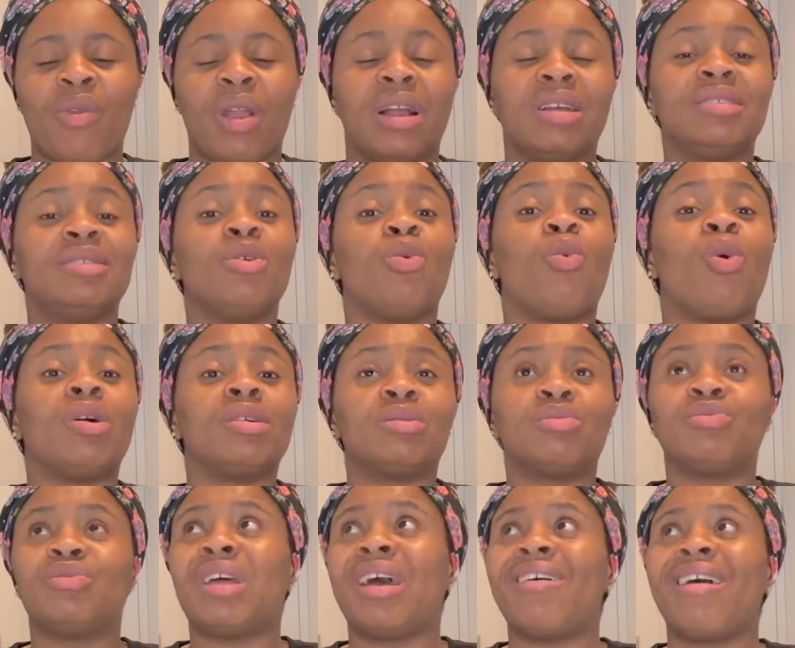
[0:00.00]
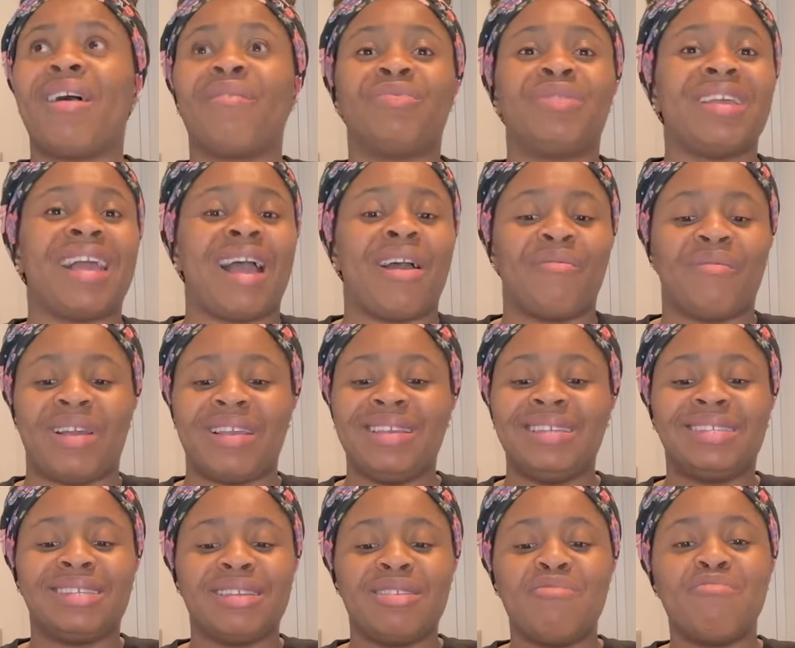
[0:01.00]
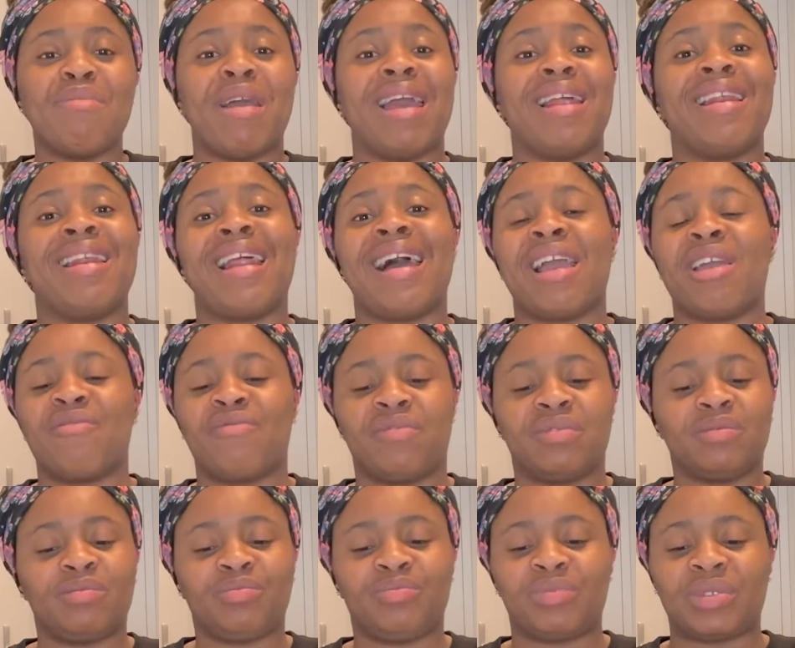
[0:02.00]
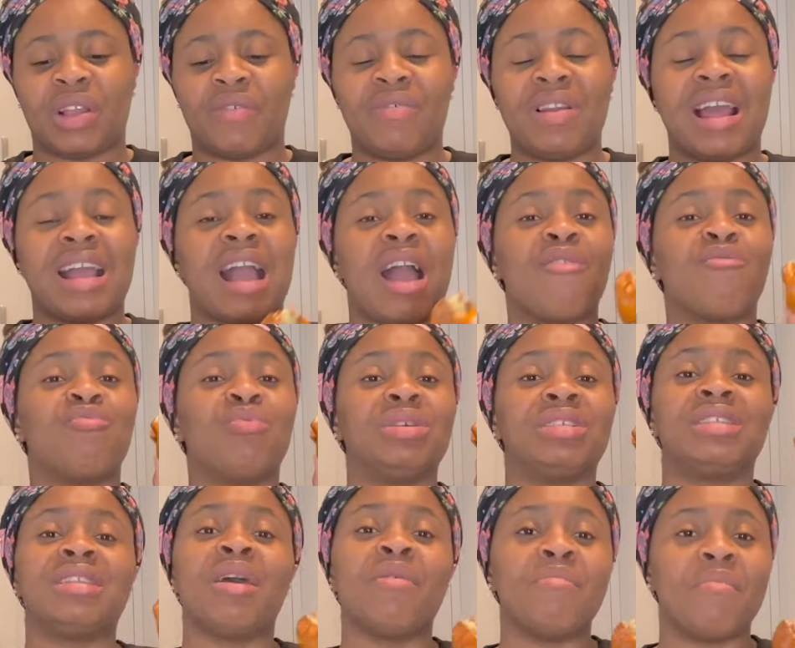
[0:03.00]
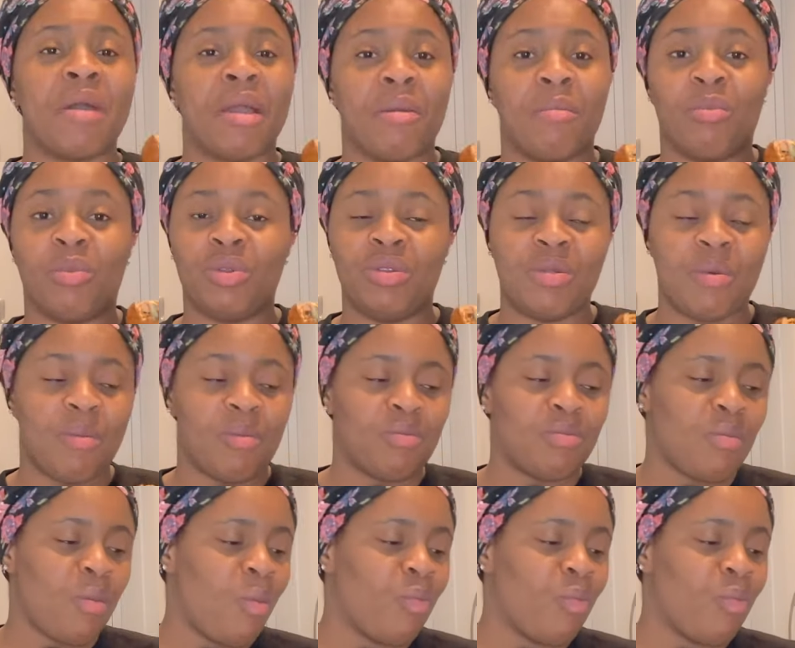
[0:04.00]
It's the worst udara I've eaten in my life. I feel like I've wasted my money.